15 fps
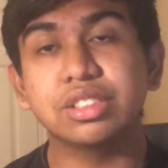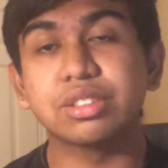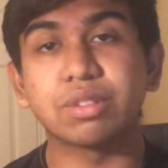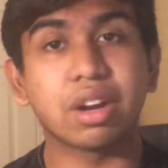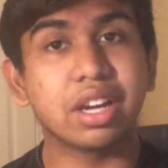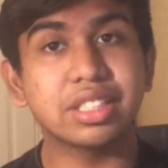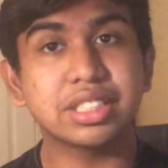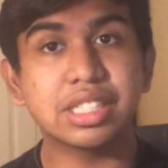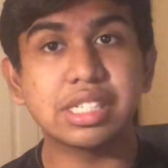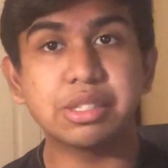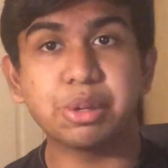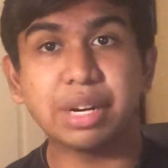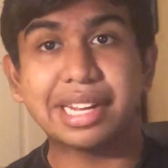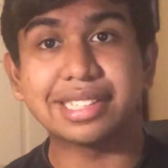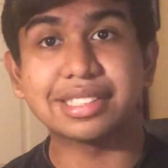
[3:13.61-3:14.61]
draws, and
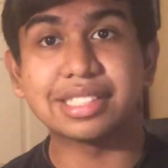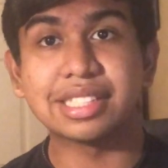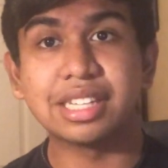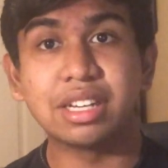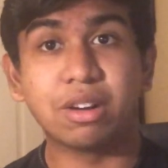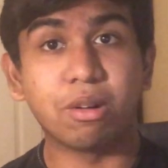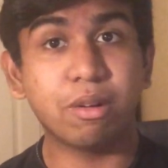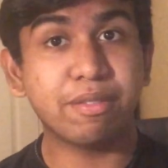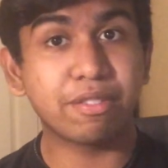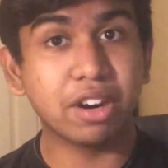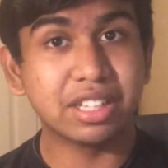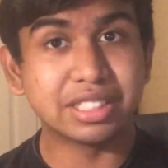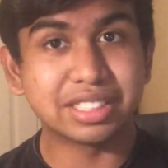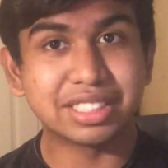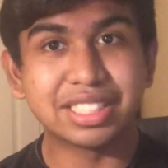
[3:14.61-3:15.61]
crits, or
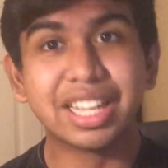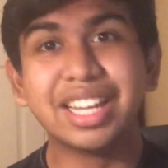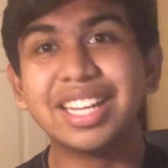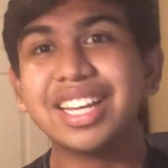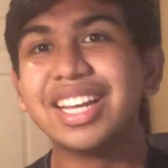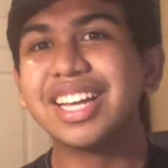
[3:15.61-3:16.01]
fronts.